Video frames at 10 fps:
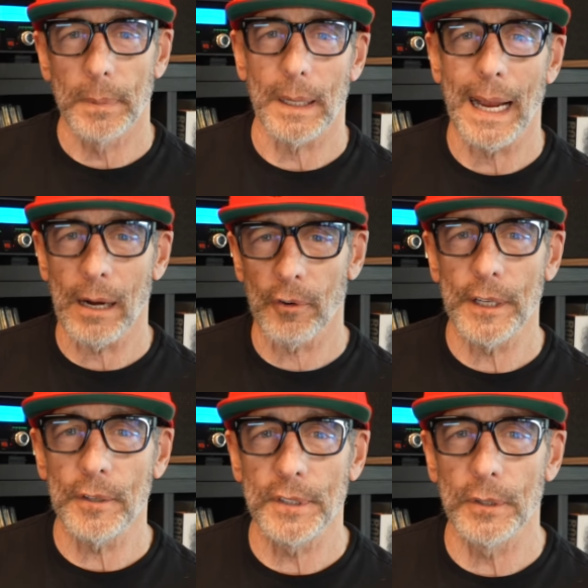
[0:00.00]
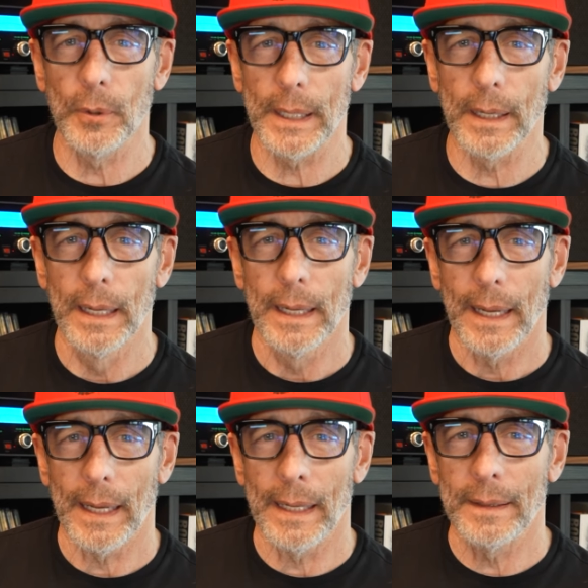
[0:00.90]
But how are you doing
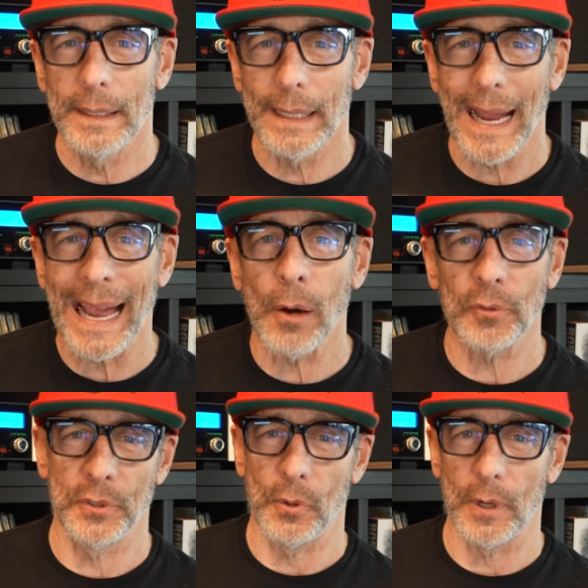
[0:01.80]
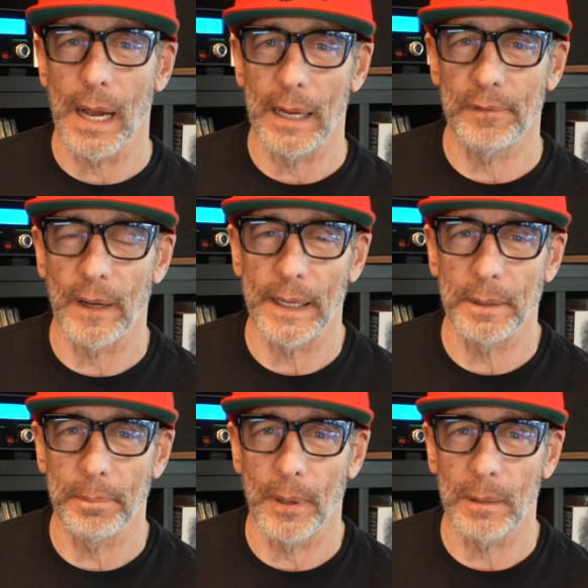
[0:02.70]
in the outdoor hi-fi
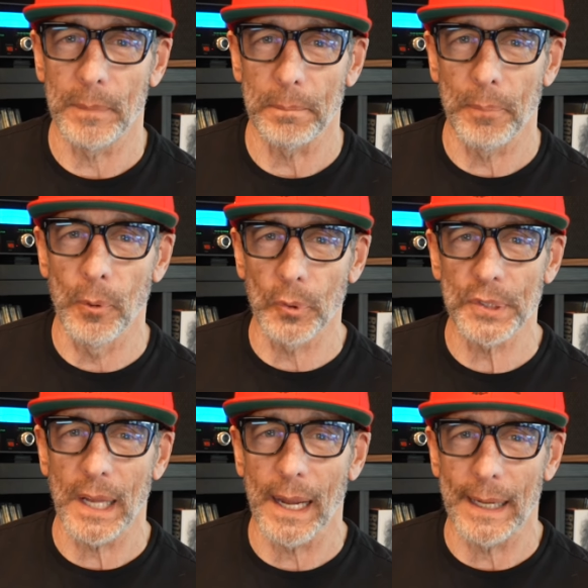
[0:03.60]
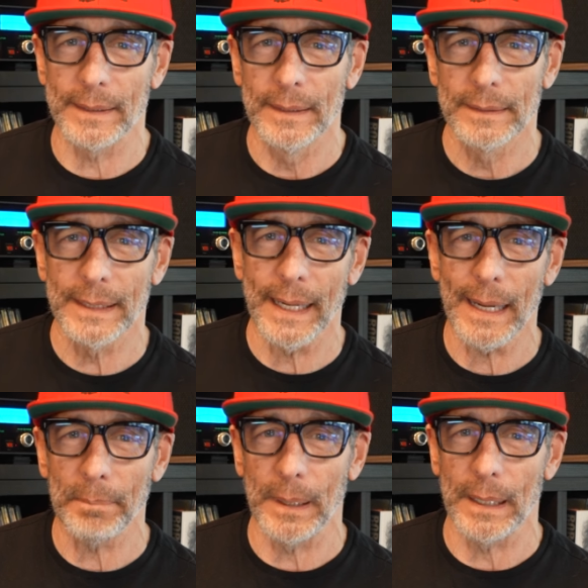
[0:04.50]
department? Poolside,
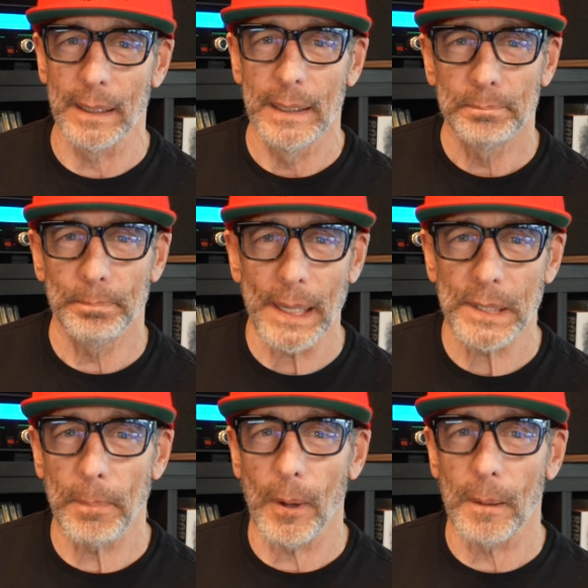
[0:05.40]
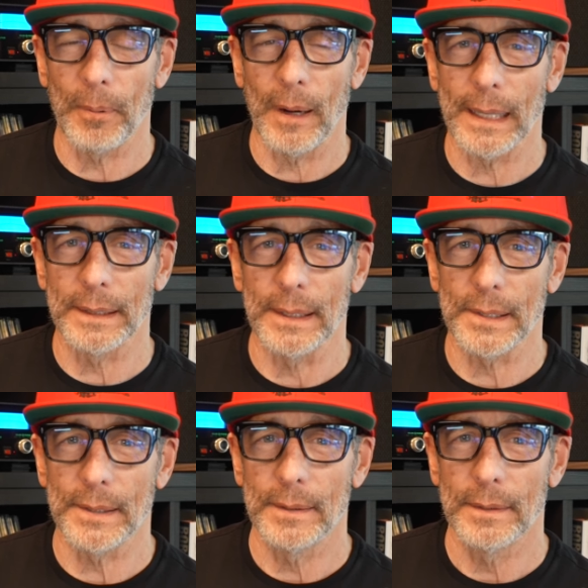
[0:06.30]
camping, baseball
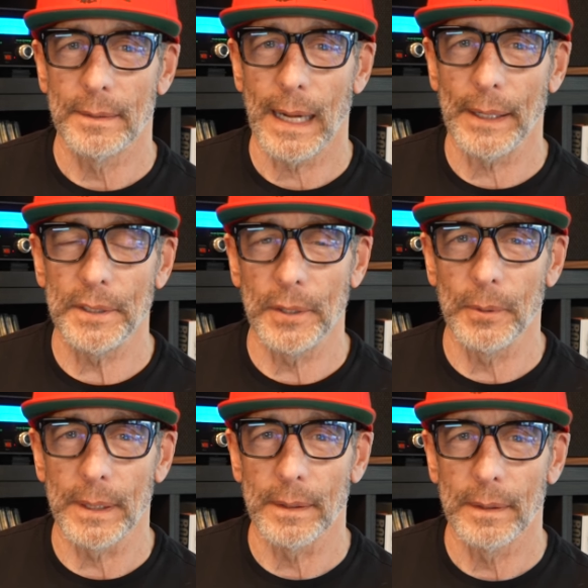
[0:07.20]
practice. How you doing?